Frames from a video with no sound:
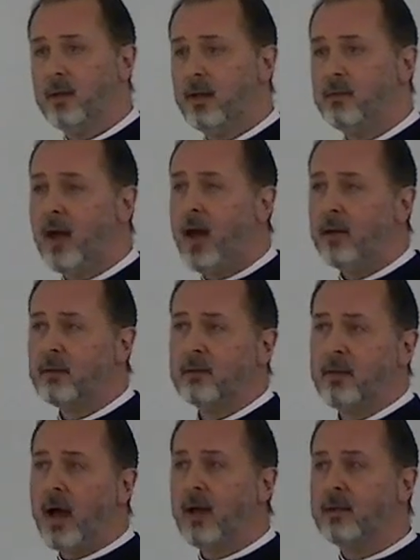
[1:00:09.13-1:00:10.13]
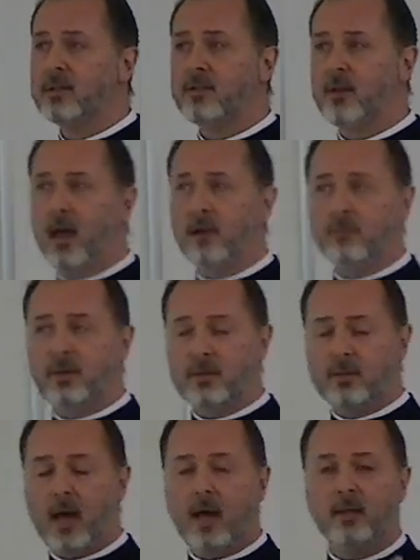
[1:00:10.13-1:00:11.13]
And that, that is the envy,
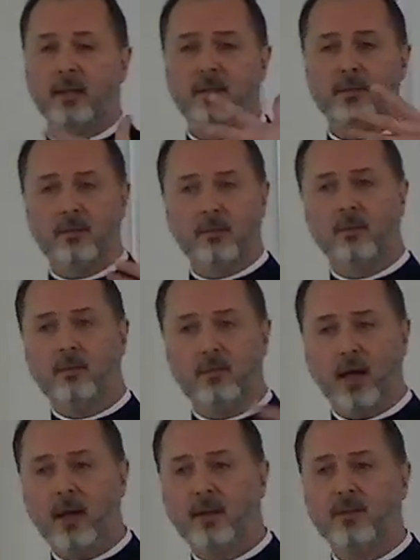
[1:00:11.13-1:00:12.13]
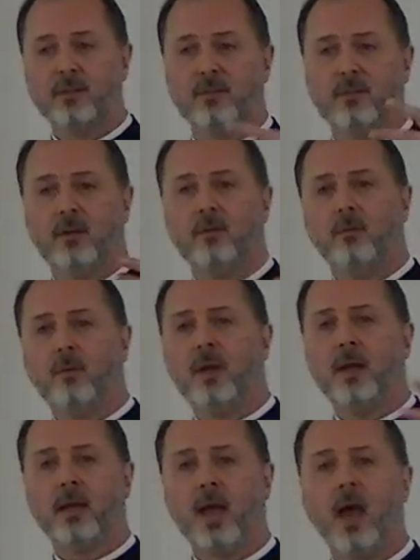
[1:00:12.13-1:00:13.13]
that is, that is the, when
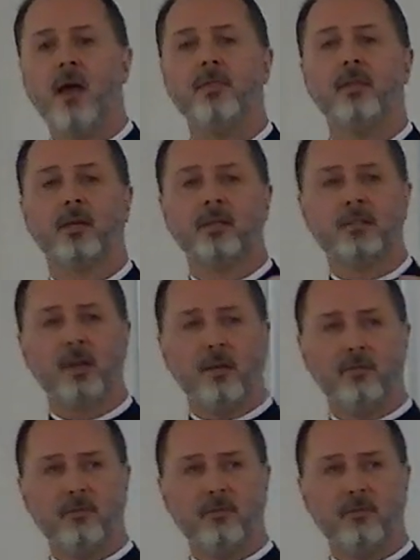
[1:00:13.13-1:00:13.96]
a Catholic is not